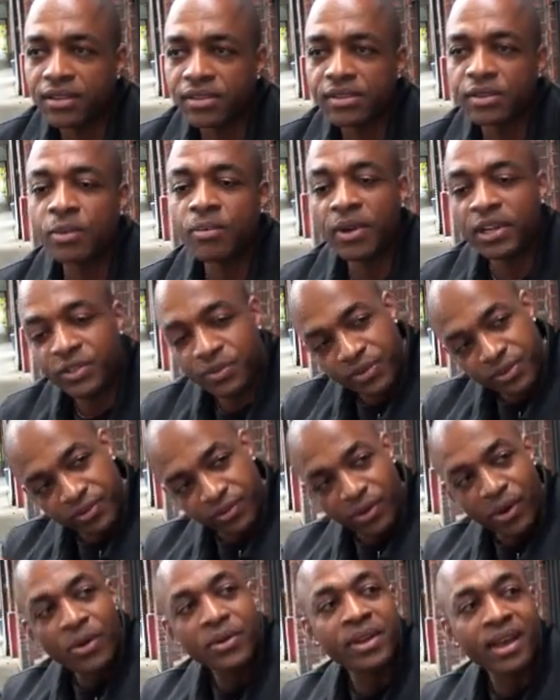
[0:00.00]
so much was
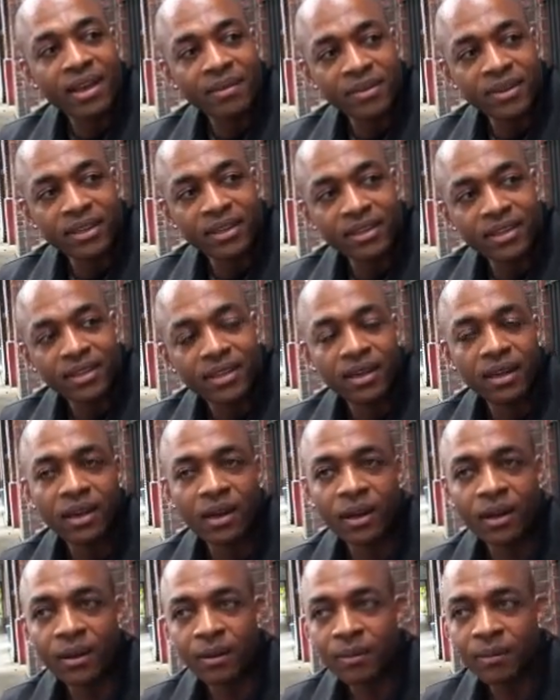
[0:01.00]
thrown at me
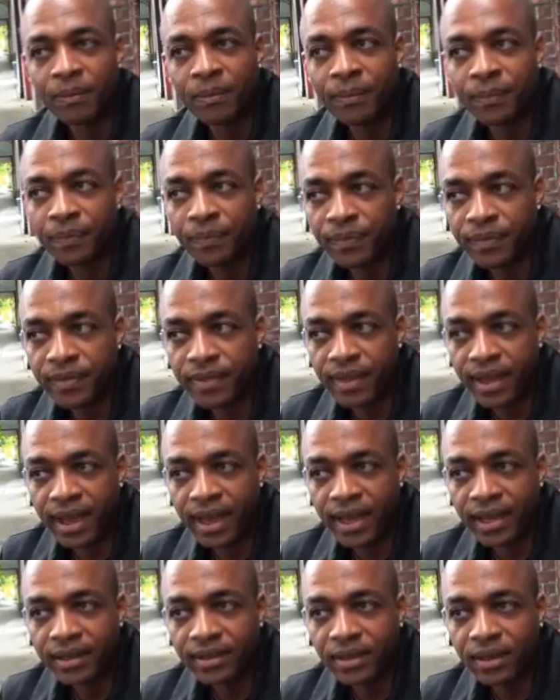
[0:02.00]

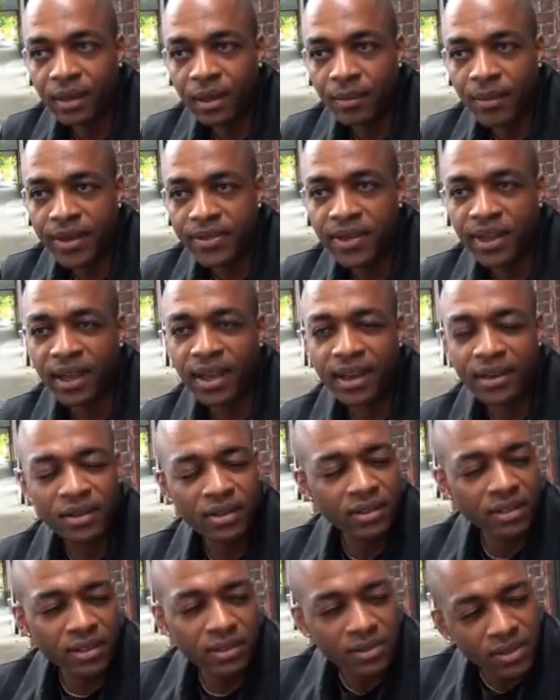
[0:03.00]
that I think I had
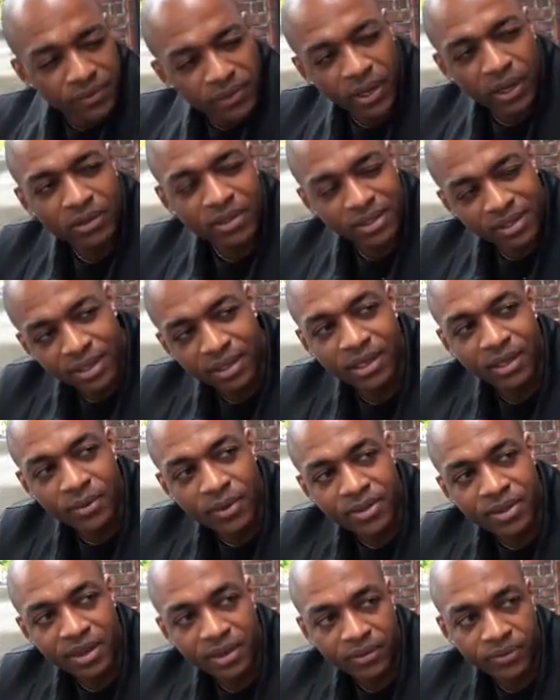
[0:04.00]
a little difficulty dealing
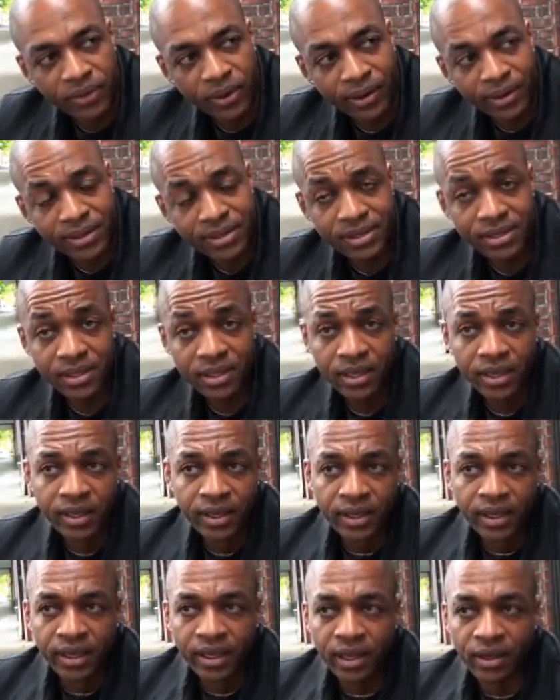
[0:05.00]
with it at first,
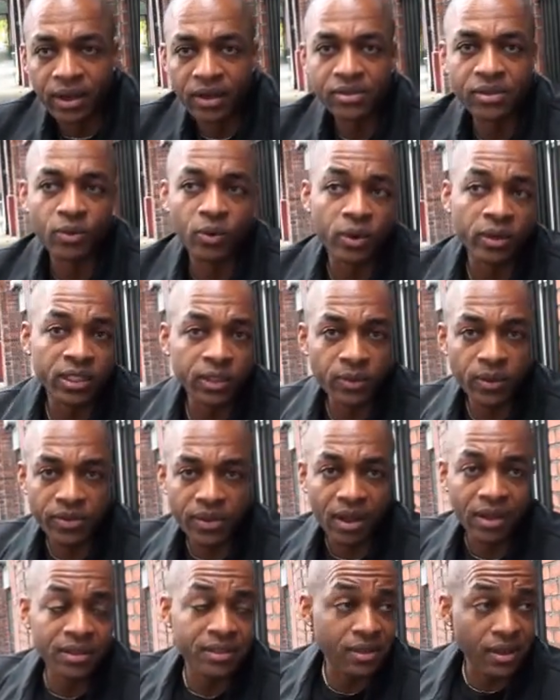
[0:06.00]
and also working
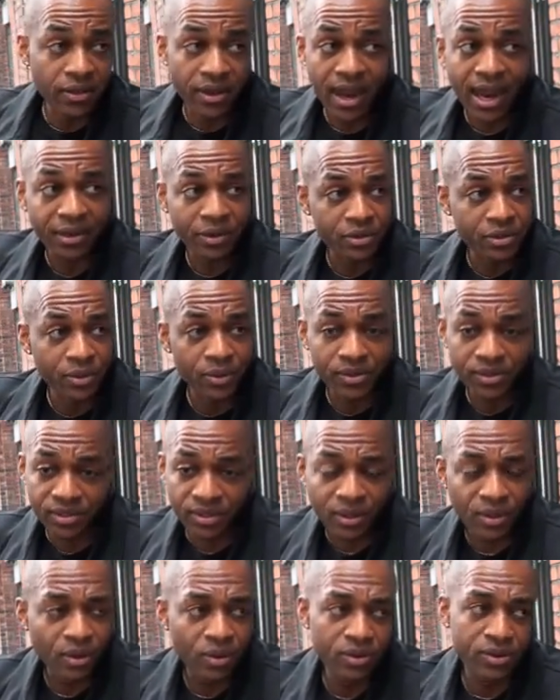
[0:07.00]
with all these other actors who were
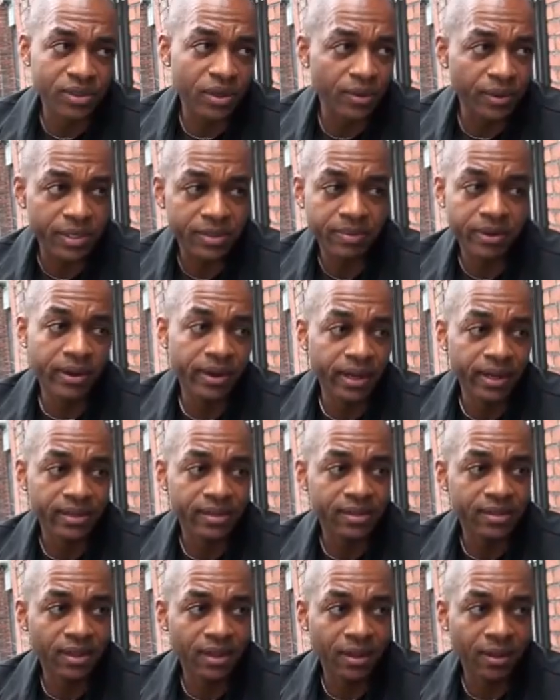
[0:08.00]
so
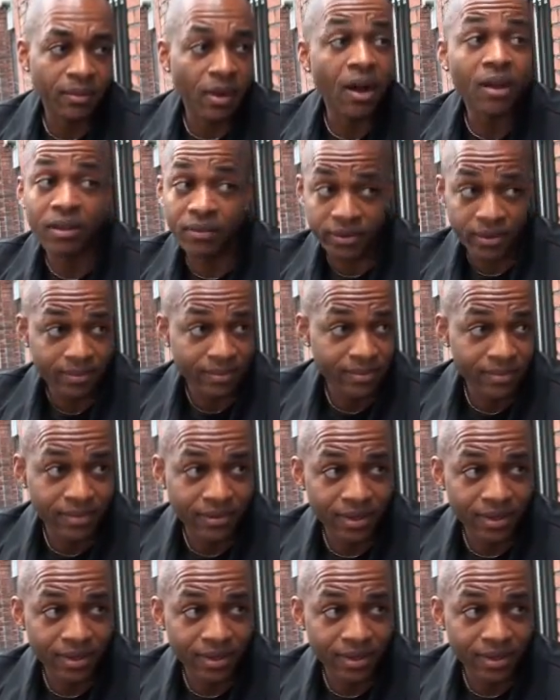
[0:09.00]
experienced, all of them,